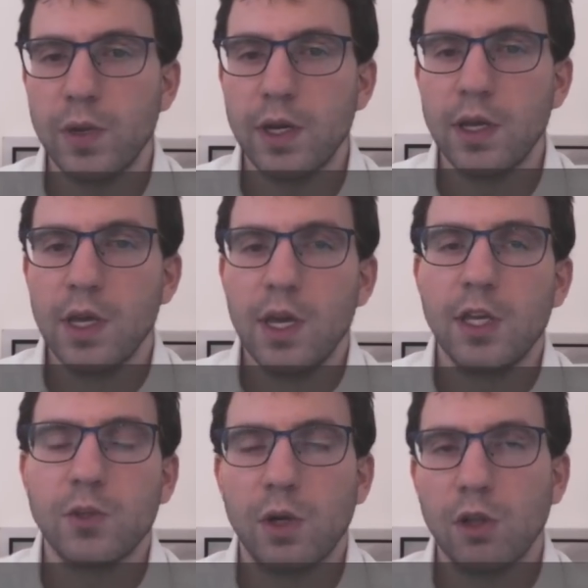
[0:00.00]
queen
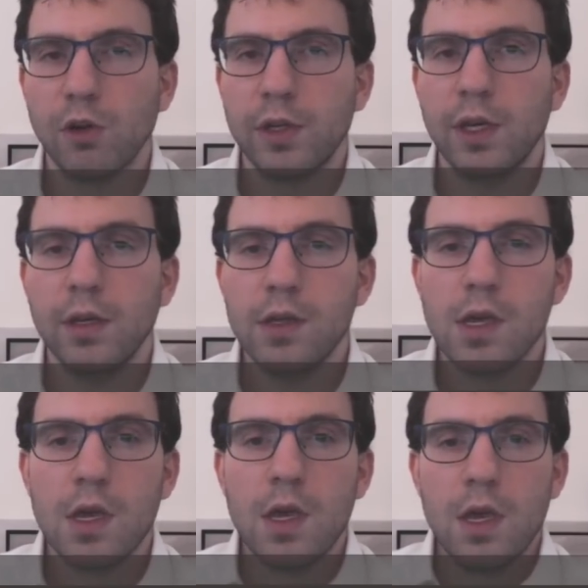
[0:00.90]
is sort of lurking,
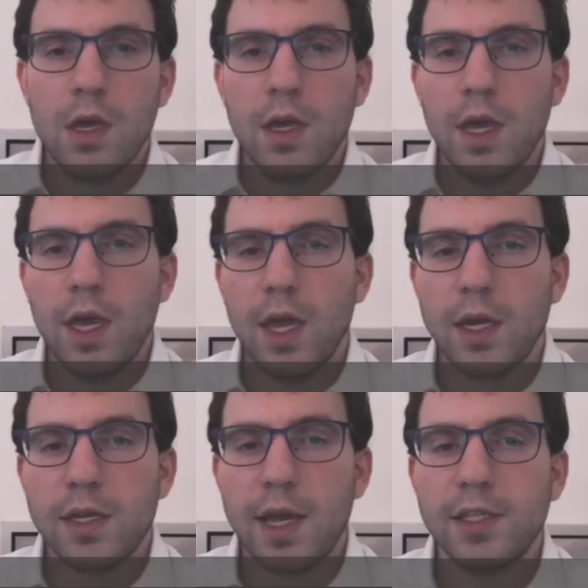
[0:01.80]

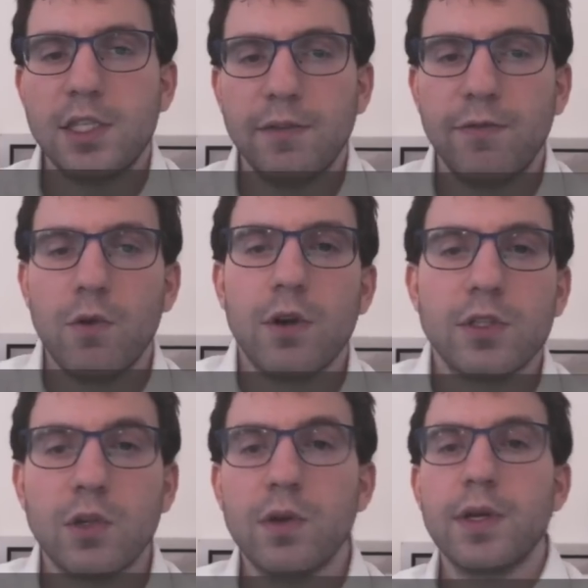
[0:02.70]
and knight c four.
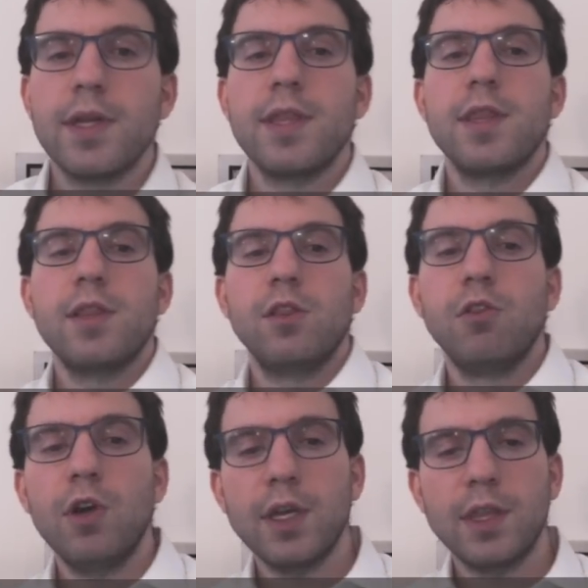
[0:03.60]
So
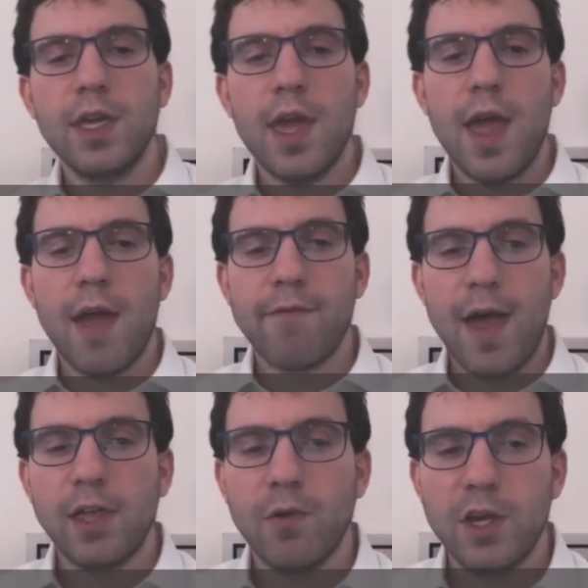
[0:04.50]
look at the
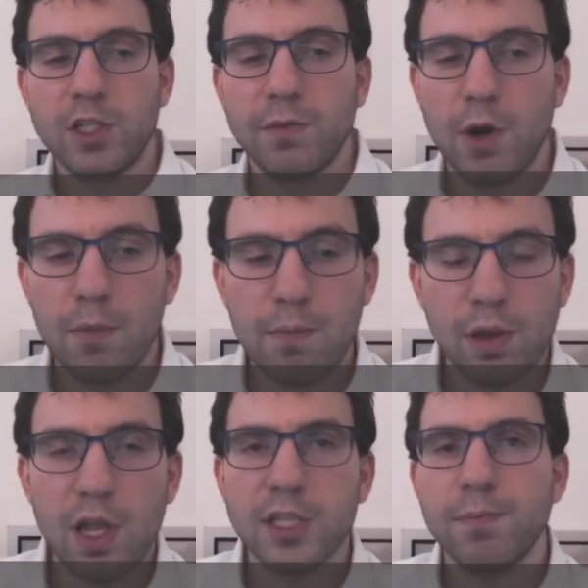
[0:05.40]
evaluation bar,
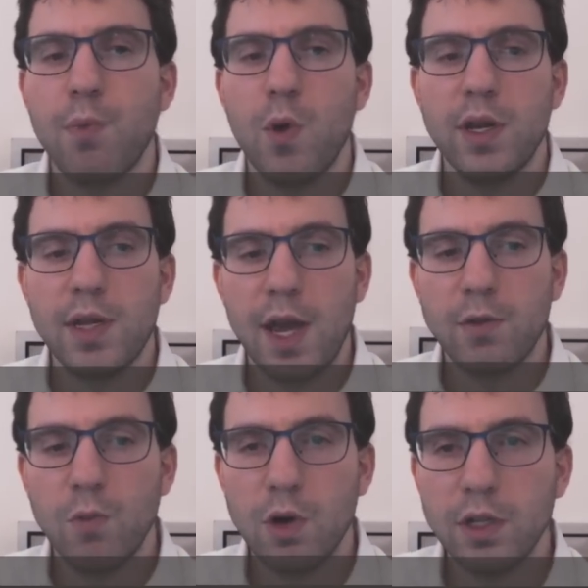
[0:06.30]
plus zero point
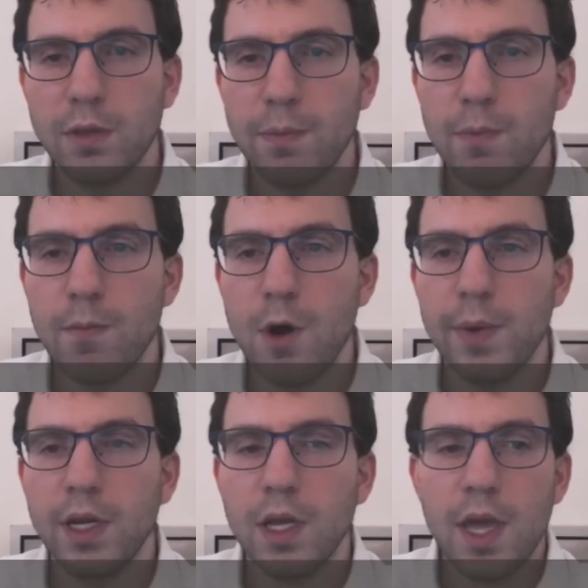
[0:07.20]
nine one at the
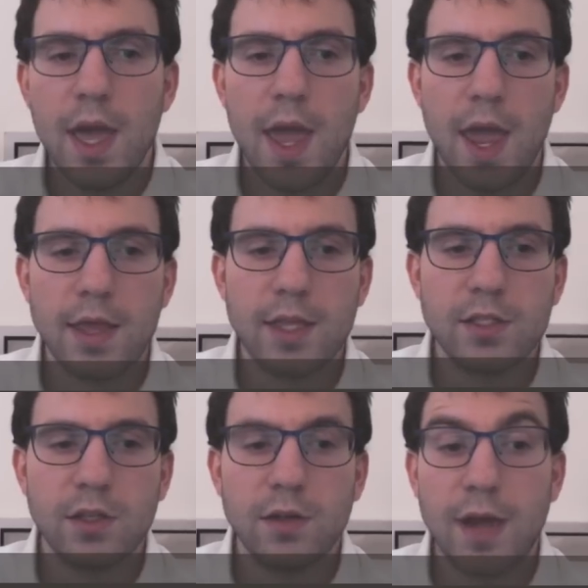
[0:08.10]
moment, and that's
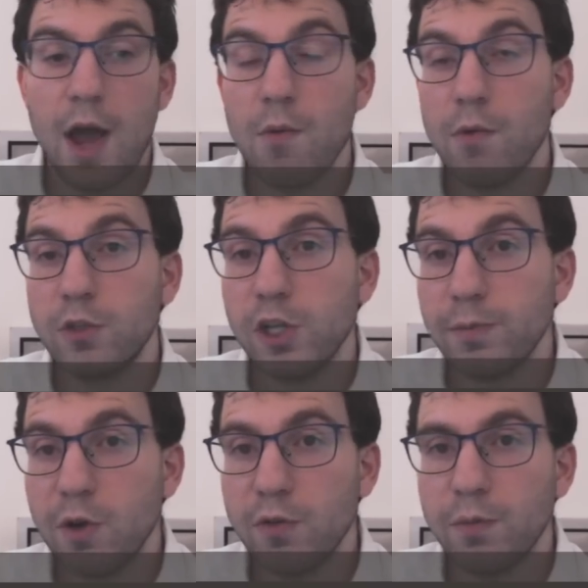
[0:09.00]
now
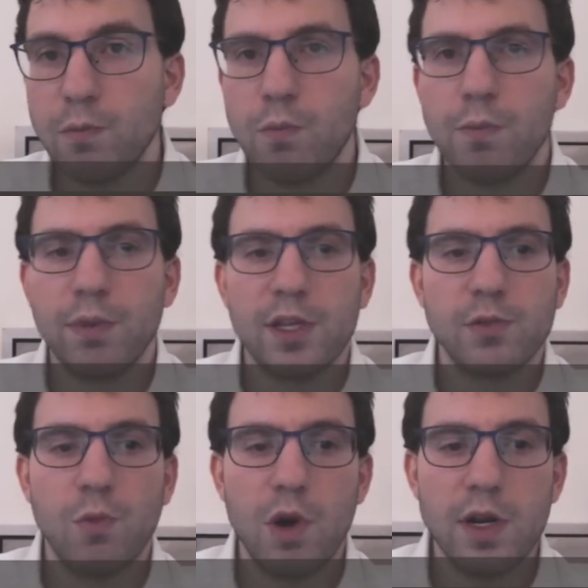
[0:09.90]
jumped over plus
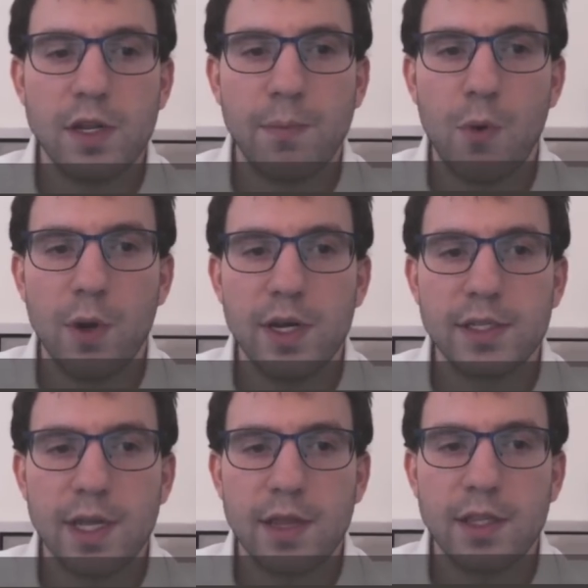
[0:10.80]
one, and the point
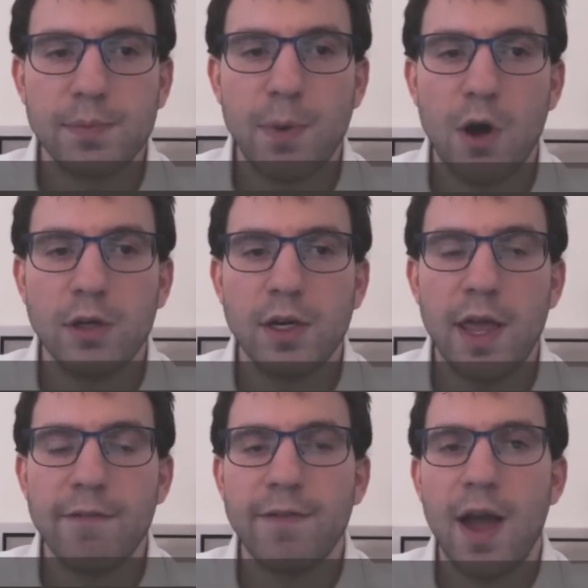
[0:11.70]
is that this pawn on
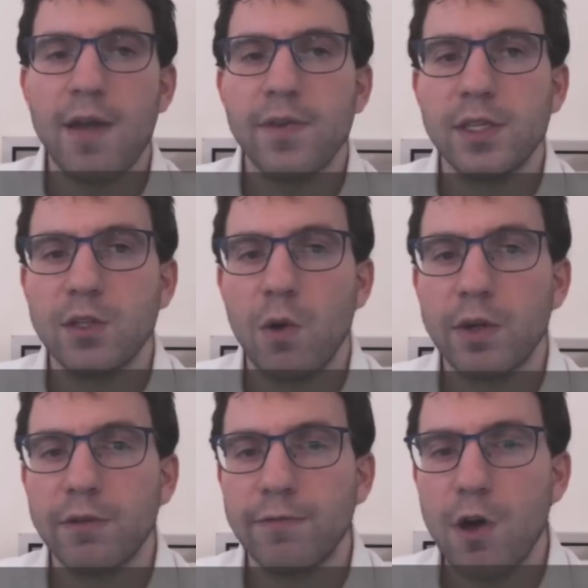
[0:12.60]
a five is going
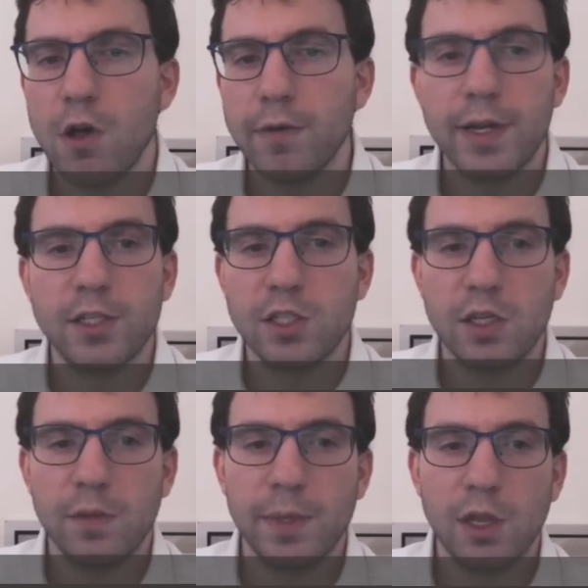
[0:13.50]
to fall. Right? It's just
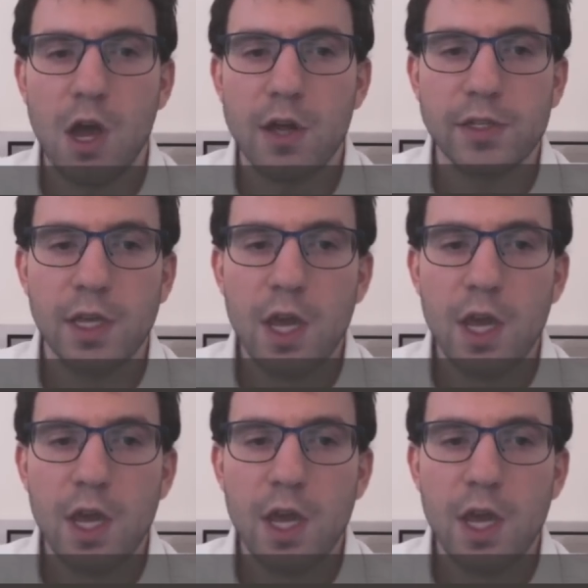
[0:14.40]
going to be lost.